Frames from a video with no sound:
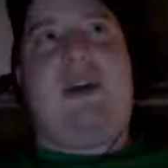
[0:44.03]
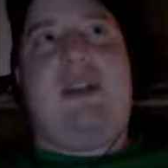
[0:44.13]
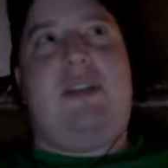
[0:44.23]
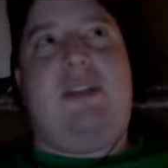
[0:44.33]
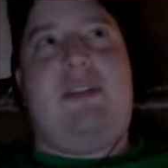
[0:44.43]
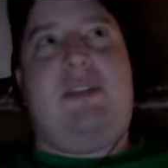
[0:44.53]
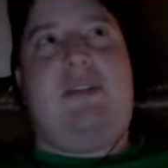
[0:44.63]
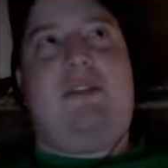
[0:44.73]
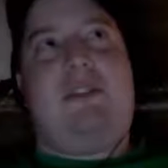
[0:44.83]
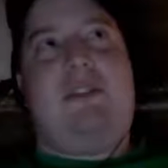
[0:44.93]
We
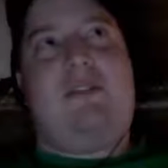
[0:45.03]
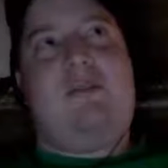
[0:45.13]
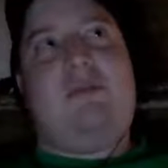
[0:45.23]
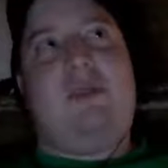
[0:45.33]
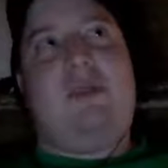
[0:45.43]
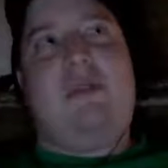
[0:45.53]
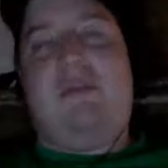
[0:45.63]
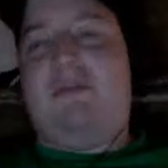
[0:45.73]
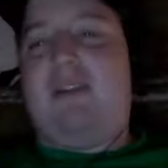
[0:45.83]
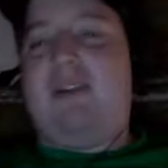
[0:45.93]
haven't
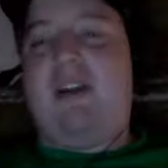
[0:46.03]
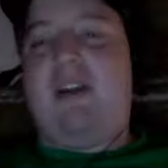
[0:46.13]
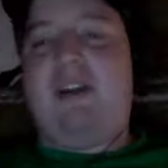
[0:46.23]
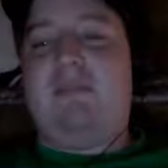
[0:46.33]
figured it out yet,